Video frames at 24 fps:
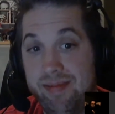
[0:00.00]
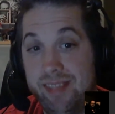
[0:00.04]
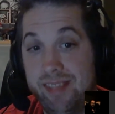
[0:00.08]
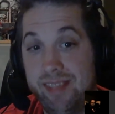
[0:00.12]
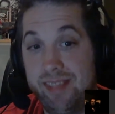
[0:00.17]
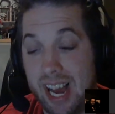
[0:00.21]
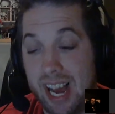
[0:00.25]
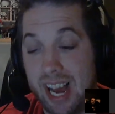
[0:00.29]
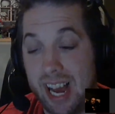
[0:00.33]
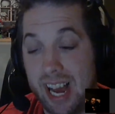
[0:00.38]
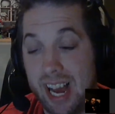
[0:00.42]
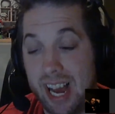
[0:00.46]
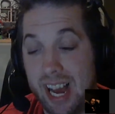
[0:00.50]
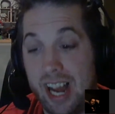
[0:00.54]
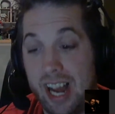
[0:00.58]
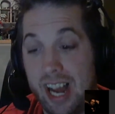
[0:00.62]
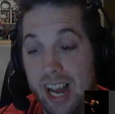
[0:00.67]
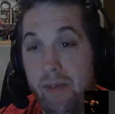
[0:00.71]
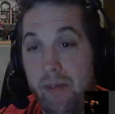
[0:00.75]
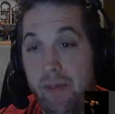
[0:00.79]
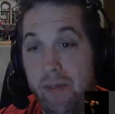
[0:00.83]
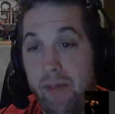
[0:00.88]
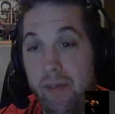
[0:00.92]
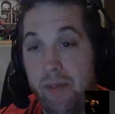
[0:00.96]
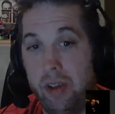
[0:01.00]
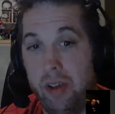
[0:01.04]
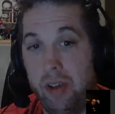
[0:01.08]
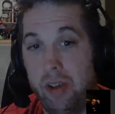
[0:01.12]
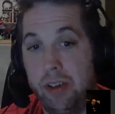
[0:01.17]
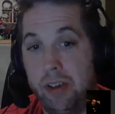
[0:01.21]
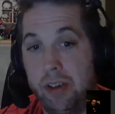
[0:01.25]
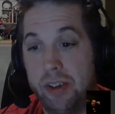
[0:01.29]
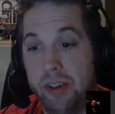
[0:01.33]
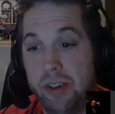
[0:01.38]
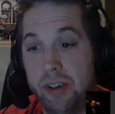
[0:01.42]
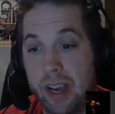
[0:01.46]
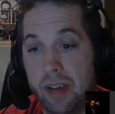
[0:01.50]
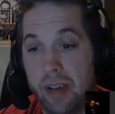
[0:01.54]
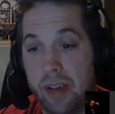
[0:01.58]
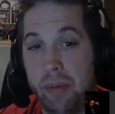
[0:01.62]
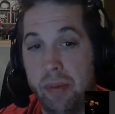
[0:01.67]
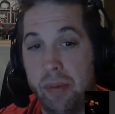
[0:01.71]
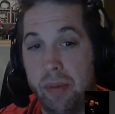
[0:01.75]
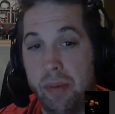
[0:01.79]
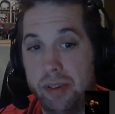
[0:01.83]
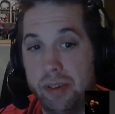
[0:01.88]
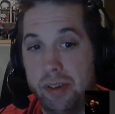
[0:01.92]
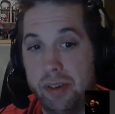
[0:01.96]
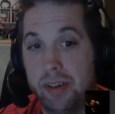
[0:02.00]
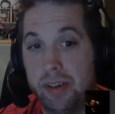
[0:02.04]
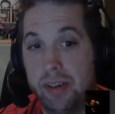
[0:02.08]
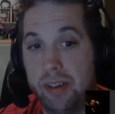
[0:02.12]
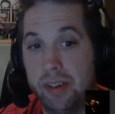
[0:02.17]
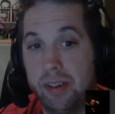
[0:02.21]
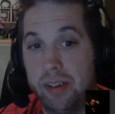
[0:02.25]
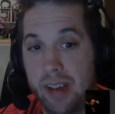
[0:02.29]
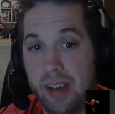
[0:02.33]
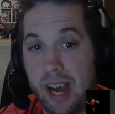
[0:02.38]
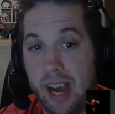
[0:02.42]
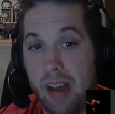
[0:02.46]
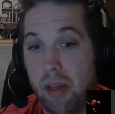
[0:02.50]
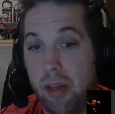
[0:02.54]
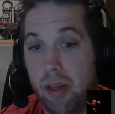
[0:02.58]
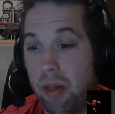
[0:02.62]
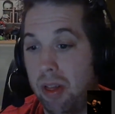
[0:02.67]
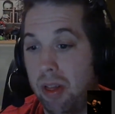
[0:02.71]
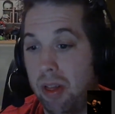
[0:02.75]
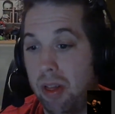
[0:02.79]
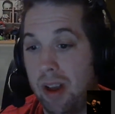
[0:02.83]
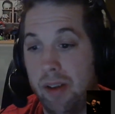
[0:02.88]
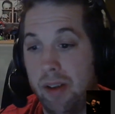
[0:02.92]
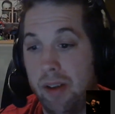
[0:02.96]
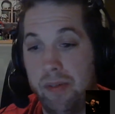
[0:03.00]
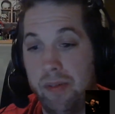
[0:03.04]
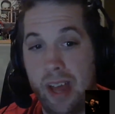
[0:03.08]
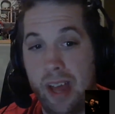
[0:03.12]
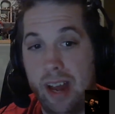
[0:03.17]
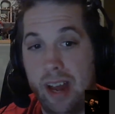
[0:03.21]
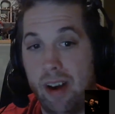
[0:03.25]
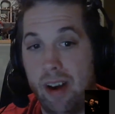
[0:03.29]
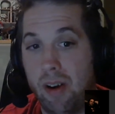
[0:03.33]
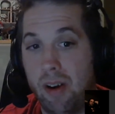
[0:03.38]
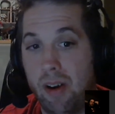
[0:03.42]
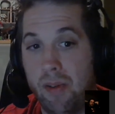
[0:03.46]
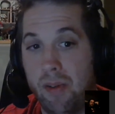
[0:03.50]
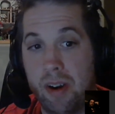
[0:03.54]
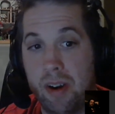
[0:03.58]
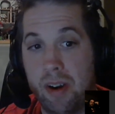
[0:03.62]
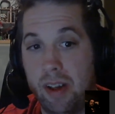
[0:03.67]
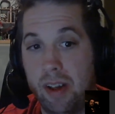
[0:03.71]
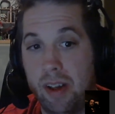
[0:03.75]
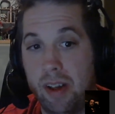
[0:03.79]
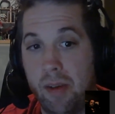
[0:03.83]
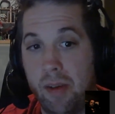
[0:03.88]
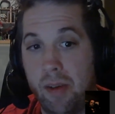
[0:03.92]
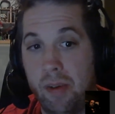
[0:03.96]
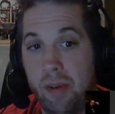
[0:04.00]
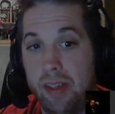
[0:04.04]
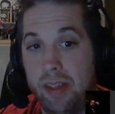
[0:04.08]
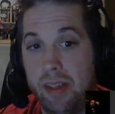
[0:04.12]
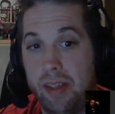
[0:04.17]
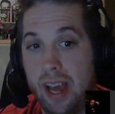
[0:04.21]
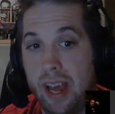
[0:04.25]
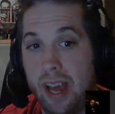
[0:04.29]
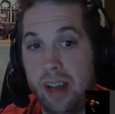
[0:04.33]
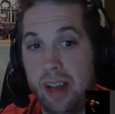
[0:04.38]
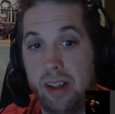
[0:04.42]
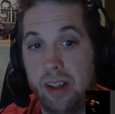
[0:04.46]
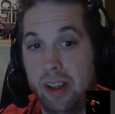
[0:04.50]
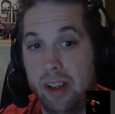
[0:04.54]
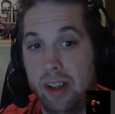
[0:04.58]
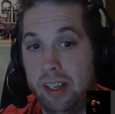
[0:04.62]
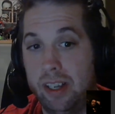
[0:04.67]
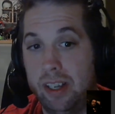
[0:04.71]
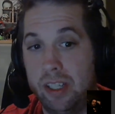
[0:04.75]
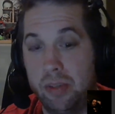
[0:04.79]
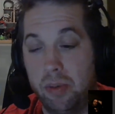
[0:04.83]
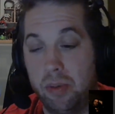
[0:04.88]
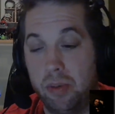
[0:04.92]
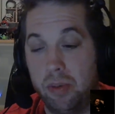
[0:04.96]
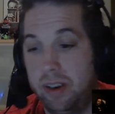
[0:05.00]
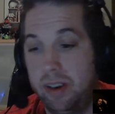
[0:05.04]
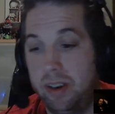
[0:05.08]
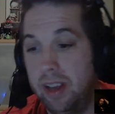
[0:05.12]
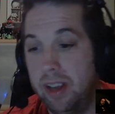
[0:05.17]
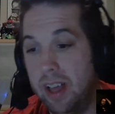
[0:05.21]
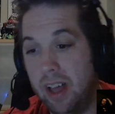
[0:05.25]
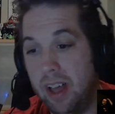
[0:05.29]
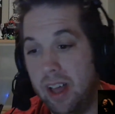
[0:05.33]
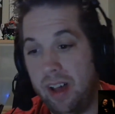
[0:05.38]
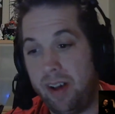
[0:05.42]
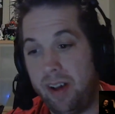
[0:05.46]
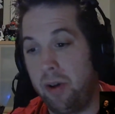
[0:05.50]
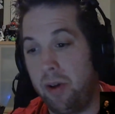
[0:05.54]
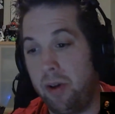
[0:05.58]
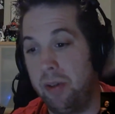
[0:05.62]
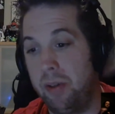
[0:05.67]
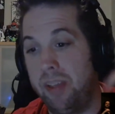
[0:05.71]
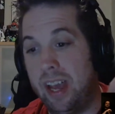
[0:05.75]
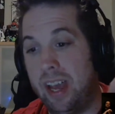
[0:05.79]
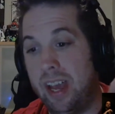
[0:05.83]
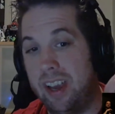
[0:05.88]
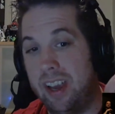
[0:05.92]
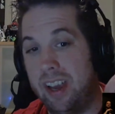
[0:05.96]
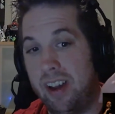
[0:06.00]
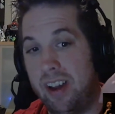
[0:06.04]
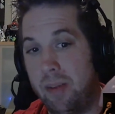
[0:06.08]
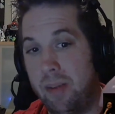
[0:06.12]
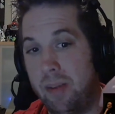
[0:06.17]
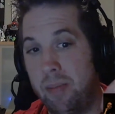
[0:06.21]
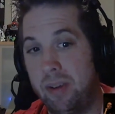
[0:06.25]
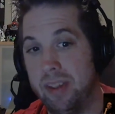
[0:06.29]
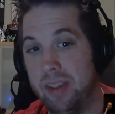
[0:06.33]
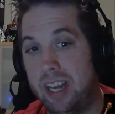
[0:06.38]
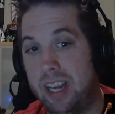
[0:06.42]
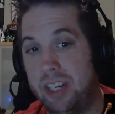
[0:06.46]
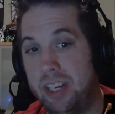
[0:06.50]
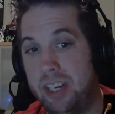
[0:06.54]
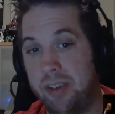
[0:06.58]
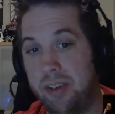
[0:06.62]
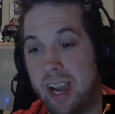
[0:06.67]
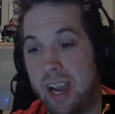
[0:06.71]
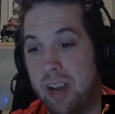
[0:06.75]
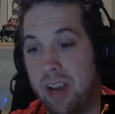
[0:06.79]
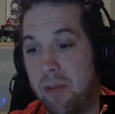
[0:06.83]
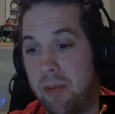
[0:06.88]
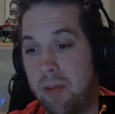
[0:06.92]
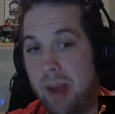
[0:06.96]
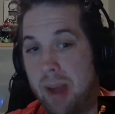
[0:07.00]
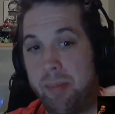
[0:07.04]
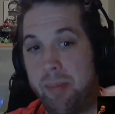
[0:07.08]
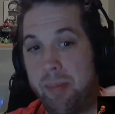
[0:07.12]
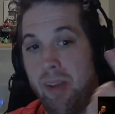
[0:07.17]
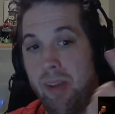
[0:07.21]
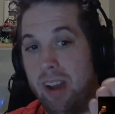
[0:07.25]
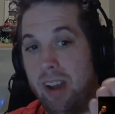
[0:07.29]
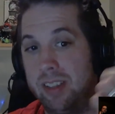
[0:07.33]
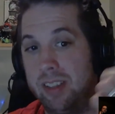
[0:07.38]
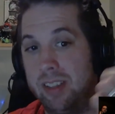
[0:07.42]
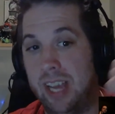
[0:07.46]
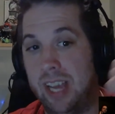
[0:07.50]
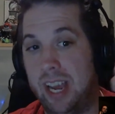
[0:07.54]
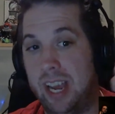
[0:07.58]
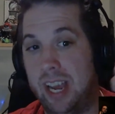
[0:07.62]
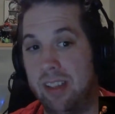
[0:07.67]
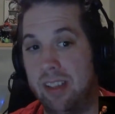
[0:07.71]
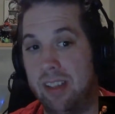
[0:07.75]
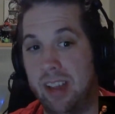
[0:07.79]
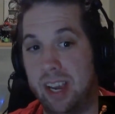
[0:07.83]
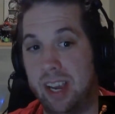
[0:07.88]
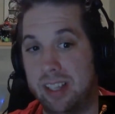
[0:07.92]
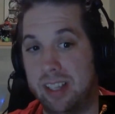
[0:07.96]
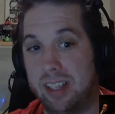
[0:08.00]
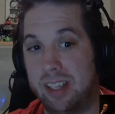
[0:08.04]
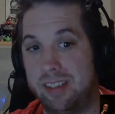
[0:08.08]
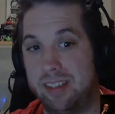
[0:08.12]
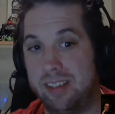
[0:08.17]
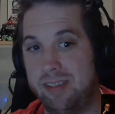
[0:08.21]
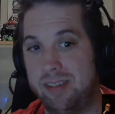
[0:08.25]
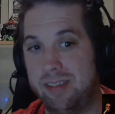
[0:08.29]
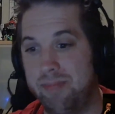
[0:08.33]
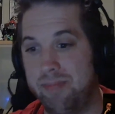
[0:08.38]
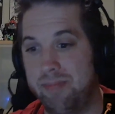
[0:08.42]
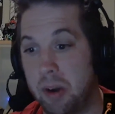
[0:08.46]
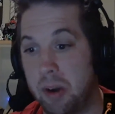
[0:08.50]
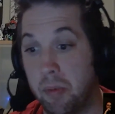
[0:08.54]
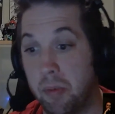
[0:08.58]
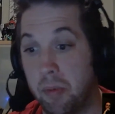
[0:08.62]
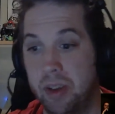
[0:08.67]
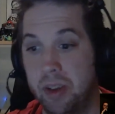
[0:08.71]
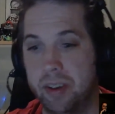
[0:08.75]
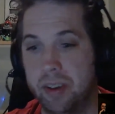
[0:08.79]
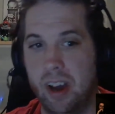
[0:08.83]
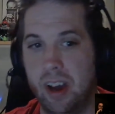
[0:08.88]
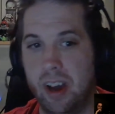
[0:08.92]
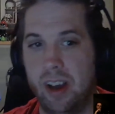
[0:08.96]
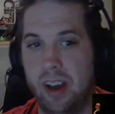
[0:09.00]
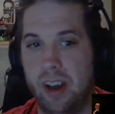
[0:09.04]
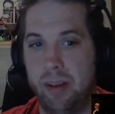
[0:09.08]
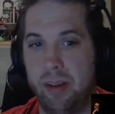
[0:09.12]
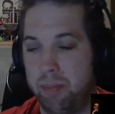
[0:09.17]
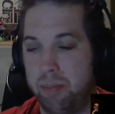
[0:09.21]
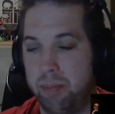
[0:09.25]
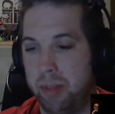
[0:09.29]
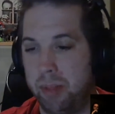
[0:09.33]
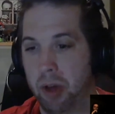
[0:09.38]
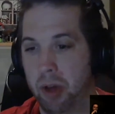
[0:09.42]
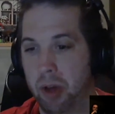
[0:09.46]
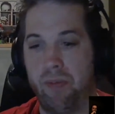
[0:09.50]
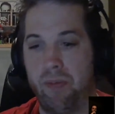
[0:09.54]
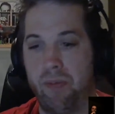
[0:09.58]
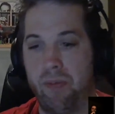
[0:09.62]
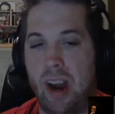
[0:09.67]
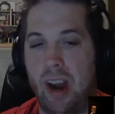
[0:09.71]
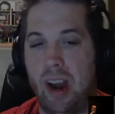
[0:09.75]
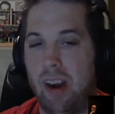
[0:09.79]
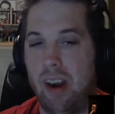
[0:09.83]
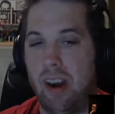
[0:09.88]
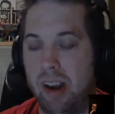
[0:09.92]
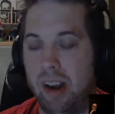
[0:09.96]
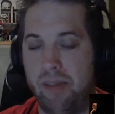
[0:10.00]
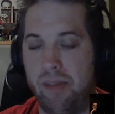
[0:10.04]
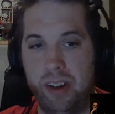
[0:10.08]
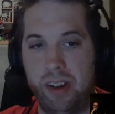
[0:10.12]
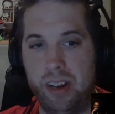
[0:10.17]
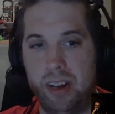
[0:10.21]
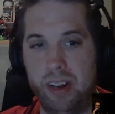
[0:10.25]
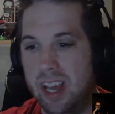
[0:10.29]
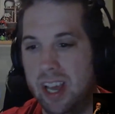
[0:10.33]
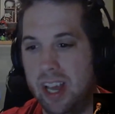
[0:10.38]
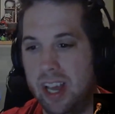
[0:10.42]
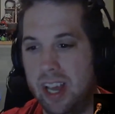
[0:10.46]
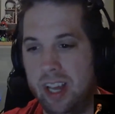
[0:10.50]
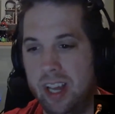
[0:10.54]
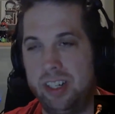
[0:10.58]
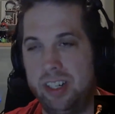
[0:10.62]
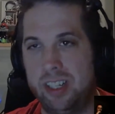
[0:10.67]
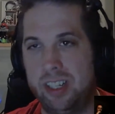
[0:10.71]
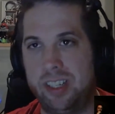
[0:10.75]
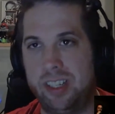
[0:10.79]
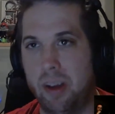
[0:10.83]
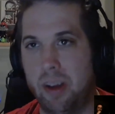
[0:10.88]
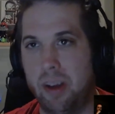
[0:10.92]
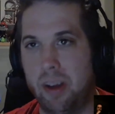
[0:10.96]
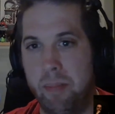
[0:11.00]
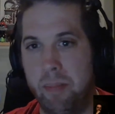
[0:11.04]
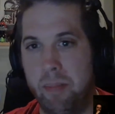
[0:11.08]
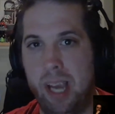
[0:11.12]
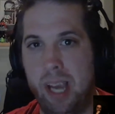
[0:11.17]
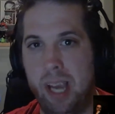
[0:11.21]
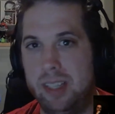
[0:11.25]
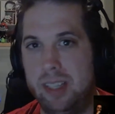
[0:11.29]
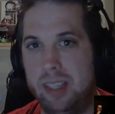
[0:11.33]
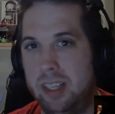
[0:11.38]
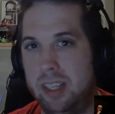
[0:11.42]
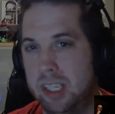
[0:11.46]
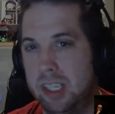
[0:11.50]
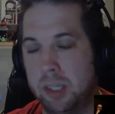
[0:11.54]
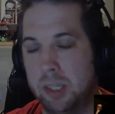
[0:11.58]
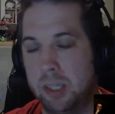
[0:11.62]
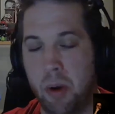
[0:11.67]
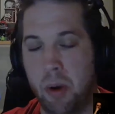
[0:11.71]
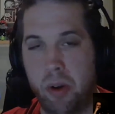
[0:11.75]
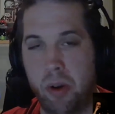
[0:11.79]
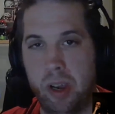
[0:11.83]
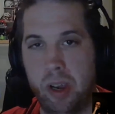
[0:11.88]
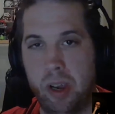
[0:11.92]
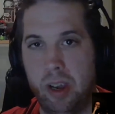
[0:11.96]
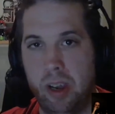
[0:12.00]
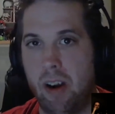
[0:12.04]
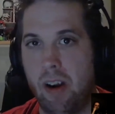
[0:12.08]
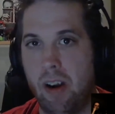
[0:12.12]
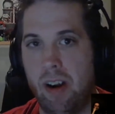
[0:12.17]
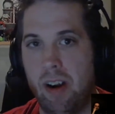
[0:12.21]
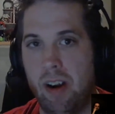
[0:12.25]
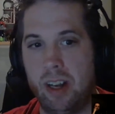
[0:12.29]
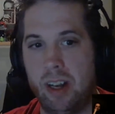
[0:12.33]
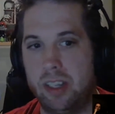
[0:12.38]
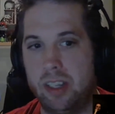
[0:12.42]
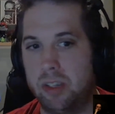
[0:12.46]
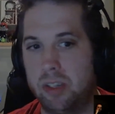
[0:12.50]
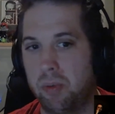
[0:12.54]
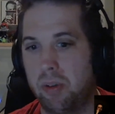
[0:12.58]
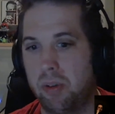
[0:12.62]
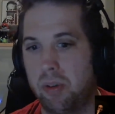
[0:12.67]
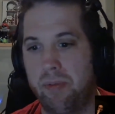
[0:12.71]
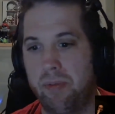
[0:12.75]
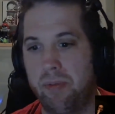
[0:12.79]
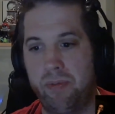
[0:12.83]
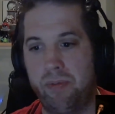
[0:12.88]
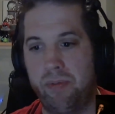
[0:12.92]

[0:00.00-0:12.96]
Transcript: I want a fistful of Unidragon poster. I love that artwork on that with that Clint Eastwood holding that gun up with that dragon wrapped around his hand like it's a real gun and blowing fire out of it. Just amazing smoky art, and it's real.